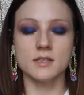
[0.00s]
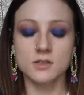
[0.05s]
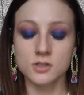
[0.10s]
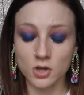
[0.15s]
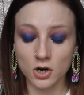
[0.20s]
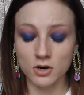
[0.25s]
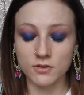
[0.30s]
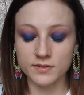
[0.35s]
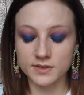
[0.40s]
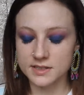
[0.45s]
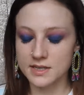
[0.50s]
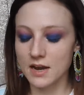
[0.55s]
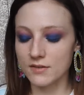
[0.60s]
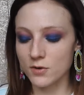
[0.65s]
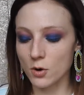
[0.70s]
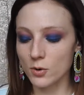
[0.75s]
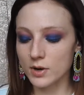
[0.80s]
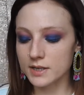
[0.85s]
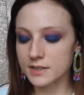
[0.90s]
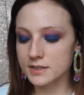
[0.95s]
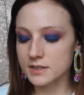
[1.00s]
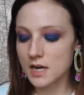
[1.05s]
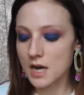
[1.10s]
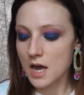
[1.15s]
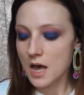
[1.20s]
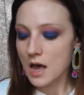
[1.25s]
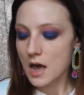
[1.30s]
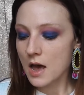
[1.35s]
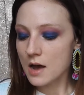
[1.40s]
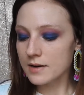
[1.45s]
it's not focused.
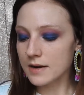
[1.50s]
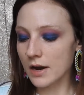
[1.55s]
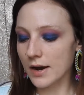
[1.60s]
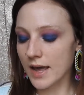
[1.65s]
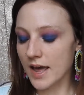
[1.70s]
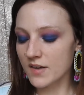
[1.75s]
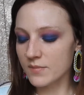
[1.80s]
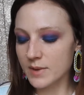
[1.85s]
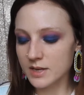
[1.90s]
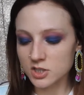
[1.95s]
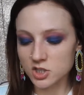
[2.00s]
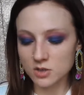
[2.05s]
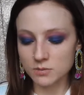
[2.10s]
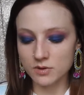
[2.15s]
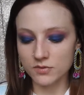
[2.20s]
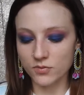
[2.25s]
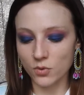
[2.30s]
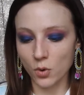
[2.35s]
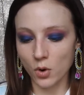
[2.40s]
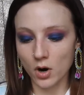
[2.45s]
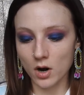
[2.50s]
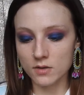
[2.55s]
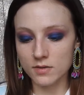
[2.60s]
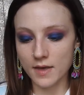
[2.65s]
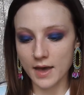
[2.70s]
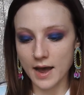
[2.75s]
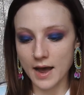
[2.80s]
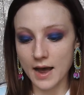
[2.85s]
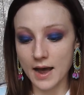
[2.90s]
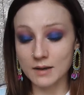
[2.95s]
Now I have mentioned before
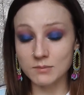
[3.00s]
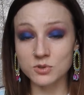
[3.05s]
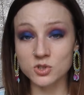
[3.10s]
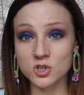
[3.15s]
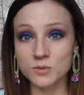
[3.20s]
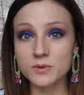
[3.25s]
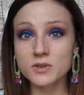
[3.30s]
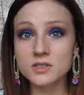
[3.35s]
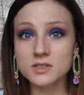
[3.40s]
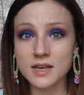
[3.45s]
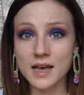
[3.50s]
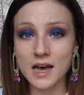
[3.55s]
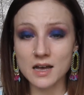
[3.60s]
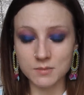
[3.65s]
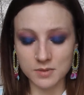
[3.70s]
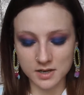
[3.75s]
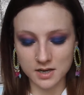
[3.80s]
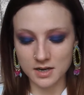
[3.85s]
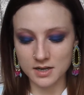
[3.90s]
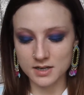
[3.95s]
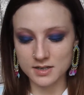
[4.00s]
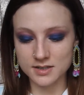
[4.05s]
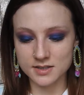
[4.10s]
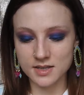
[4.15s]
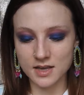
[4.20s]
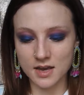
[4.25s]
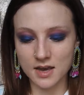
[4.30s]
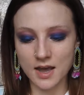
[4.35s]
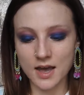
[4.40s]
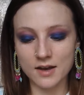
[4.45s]
that I'm super sad because
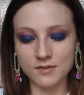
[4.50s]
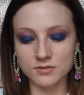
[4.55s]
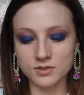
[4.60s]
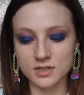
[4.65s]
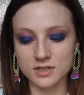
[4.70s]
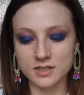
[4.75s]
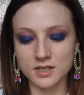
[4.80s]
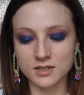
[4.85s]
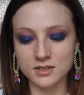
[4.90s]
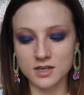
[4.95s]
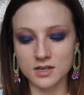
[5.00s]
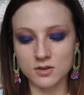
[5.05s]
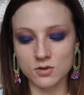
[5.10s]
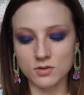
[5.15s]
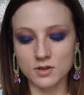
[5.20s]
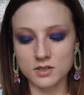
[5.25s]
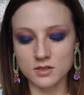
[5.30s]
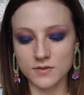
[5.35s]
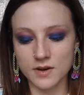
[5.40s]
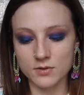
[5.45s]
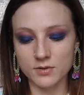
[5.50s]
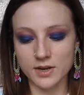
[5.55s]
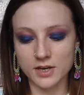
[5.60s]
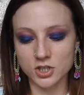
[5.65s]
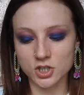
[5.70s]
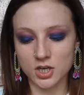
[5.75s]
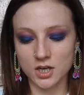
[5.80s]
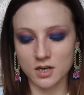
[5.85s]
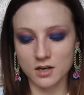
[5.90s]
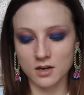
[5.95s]
they have discontinued this
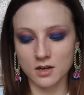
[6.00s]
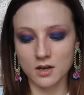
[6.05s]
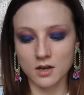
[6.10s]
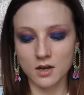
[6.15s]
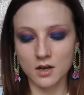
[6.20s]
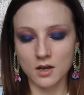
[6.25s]
foundation.